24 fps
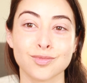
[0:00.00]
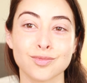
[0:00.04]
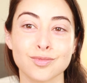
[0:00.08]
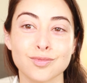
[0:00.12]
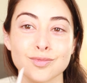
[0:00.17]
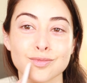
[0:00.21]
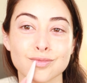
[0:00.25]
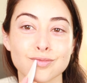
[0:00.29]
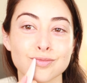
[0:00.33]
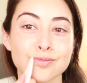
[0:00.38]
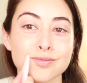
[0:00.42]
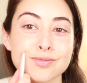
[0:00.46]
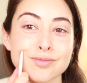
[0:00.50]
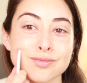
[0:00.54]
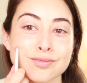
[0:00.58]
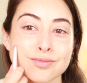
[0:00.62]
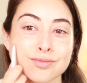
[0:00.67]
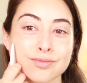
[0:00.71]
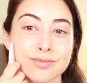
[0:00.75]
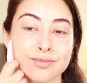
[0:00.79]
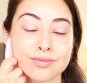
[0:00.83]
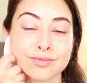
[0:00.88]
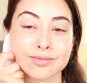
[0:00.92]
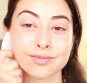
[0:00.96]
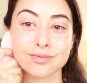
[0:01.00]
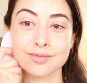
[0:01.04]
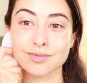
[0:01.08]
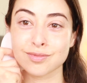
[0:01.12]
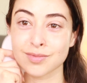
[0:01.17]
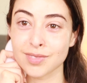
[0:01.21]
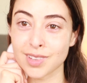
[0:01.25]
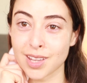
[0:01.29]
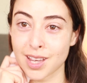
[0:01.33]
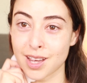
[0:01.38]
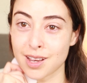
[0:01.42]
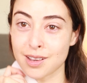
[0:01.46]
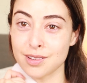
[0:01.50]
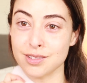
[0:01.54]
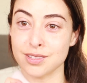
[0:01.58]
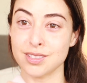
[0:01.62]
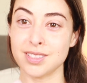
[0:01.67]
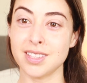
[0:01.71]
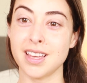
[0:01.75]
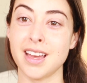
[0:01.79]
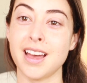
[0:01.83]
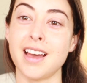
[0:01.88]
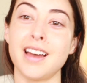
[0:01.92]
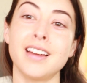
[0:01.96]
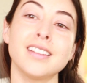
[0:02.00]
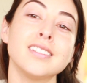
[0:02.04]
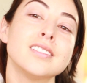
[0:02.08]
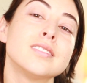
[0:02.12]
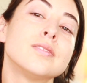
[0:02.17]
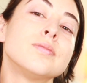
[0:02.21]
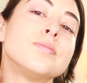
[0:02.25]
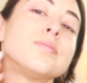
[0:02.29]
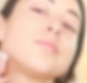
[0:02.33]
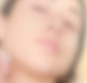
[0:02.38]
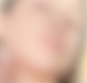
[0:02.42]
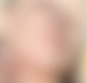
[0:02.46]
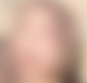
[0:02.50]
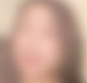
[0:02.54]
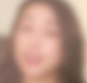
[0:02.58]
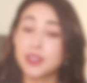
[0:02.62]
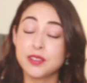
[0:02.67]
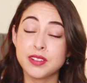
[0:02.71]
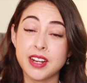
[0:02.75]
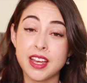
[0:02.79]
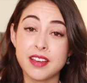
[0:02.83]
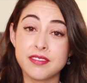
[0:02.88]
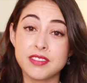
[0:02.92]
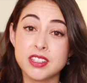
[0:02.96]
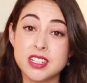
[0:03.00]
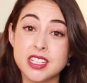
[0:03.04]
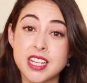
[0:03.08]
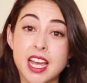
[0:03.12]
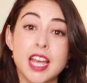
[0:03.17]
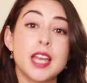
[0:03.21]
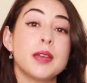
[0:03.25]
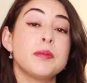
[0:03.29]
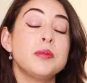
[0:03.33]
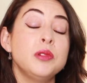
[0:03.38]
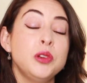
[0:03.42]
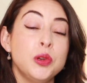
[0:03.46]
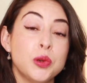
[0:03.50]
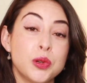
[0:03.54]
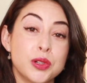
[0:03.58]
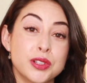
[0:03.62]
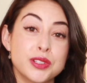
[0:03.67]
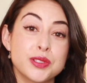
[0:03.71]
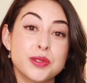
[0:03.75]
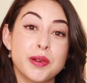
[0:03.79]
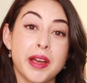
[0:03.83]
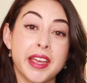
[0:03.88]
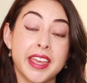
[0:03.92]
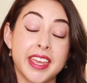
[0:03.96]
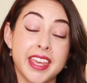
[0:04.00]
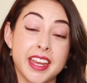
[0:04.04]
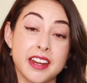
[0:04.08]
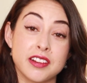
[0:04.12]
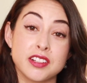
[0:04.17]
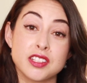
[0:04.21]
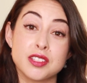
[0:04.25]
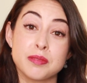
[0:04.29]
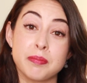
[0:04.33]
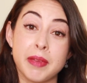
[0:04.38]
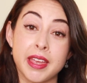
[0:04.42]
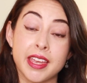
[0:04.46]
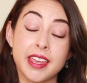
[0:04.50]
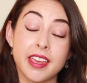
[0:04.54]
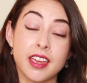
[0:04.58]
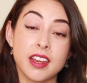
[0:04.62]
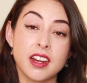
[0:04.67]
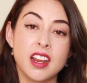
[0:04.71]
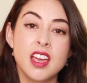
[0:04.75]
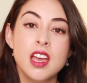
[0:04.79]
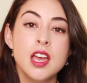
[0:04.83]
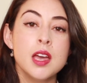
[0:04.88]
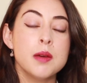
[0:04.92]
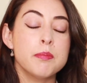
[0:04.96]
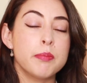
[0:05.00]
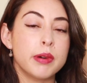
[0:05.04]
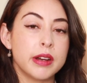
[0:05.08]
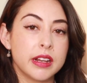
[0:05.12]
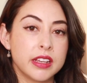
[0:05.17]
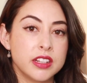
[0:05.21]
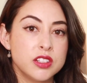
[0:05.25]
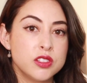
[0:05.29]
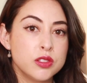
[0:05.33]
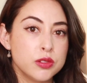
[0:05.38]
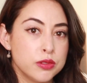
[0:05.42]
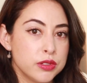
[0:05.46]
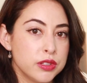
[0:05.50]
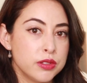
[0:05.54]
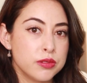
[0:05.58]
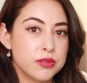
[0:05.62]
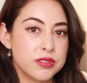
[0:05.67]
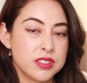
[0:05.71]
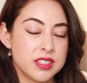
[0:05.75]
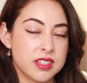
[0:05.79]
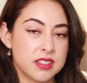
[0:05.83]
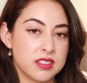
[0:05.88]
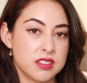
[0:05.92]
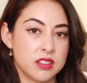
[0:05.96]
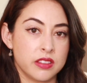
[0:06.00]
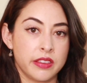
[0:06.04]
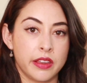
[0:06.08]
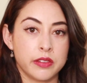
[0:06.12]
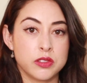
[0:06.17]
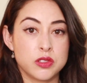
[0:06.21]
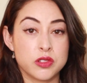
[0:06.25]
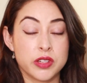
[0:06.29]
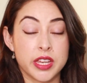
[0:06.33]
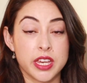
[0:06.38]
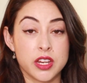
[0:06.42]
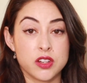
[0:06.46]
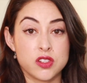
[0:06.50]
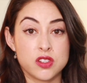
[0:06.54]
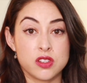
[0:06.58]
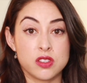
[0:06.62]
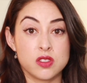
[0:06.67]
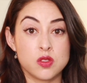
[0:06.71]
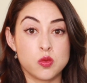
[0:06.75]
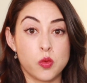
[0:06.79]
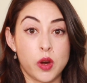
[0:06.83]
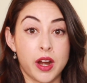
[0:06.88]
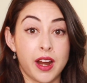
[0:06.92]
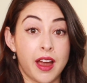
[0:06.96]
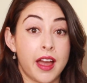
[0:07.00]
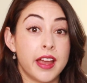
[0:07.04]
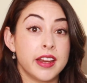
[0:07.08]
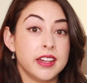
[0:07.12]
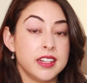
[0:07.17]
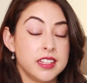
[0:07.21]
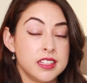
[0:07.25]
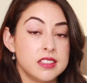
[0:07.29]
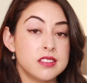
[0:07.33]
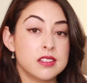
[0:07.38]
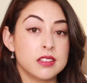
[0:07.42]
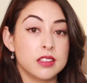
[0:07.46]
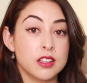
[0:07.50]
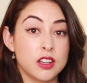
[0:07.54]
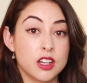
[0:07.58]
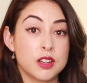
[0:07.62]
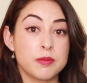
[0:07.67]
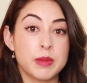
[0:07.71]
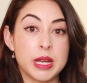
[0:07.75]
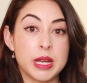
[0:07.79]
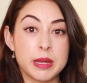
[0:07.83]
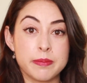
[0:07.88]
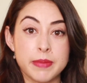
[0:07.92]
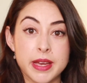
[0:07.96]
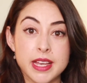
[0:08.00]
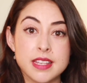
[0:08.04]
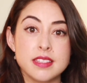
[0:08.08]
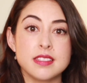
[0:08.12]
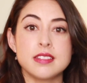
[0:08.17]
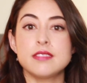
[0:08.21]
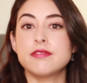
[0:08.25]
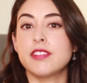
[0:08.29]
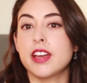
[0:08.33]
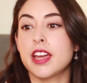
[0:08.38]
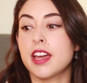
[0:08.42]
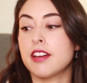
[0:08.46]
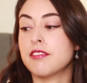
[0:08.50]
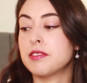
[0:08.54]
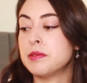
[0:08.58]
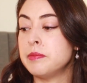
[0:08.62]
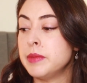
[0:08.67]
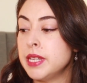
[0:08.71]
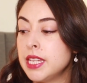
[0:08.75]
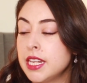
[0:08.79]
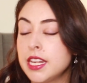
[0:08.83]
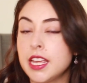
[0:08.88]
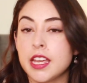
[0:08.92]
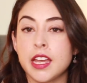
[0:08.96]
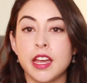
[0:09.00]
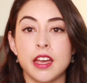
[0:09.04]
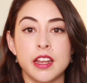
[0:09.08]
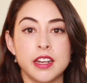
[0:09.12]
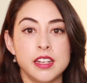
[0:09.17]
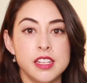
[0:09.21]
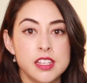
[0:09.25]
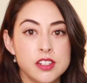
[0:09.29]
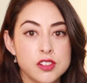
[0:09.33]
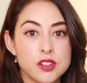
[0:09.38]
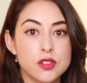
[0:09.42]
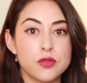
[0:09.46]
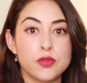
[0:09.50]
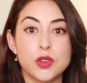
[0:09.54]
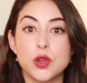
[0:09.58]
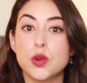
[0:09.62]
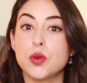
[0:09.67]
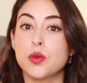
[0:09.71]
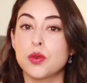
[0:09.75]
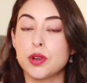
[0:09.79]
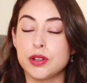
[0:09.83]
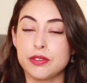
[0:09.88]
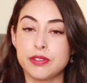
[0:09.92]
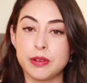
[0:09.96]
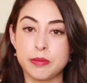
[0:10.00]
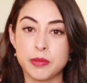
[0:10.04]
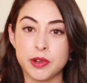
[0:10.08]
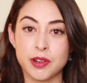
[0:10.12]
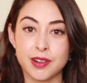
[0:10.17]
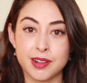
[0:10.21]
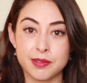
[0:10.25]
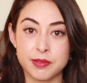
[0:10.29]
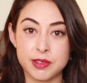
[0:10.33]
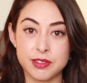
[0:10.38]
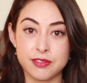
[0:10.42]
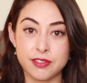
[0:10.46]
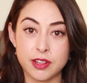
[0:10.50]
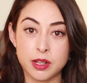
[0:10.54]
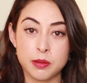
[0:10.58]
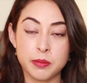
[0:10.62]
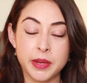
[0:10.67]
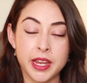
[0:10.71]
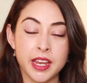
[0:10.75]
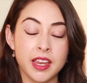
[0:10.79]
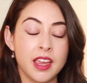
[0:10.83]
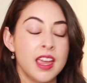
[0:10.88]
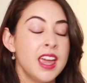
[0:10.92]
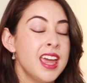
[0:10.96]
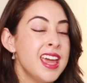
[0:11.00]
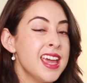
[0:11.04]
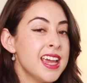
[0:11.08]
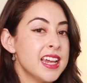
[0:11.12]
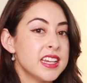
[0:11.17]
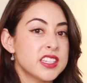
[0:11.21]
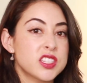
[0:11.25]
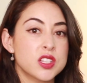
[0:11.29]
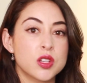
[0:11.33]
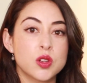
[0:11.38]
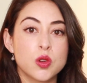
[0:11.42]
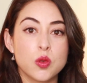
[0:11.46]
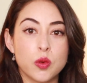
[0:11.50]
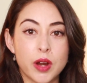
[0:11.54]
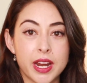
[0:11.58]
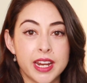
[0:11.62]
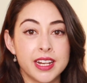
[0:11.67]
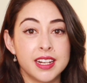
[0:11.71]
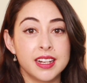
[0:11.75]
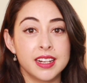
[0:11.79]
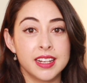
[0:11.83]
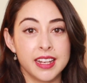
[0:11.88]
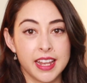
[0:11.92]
Do I do this every day? Absolutely not. I don't have the time, nor do I care to make it. But I do use this on those occasions where I need to look my best. If I have a meeting, an interview, or if I'm going to be filming, it's a great